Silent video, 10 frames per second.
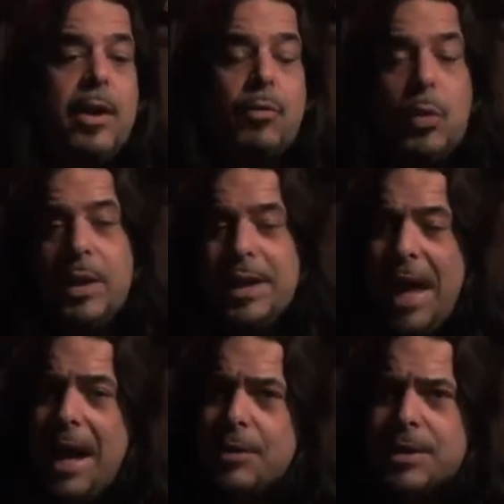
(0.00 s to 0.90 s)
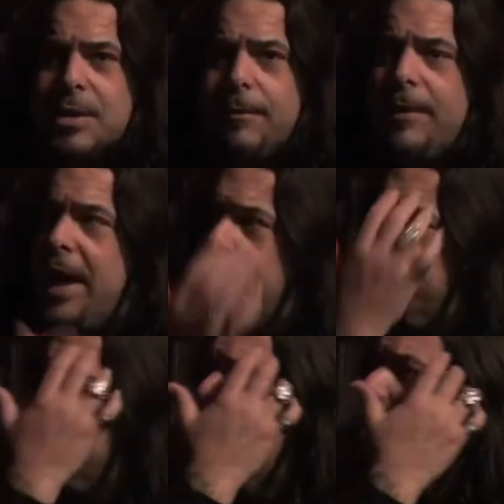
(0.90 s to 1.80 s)
ruling the house and the
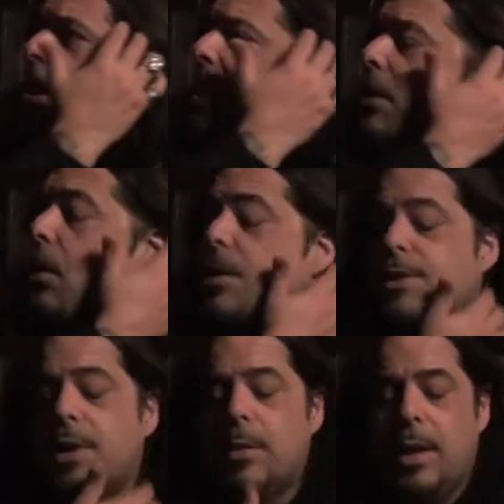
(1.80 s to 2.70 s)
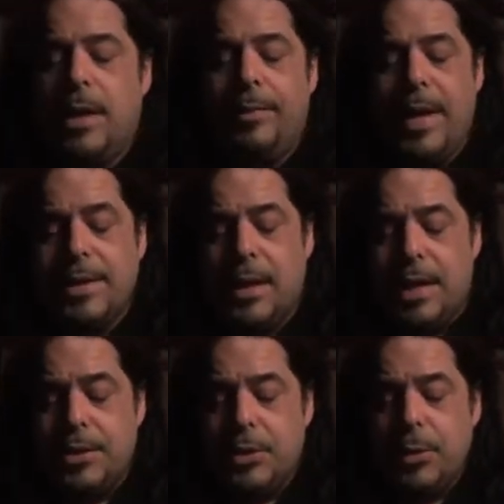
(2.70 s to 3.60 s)
family. It also has a
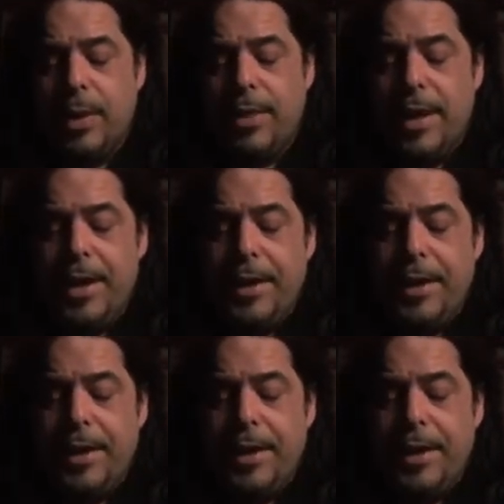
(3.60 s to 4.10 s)
lot to do with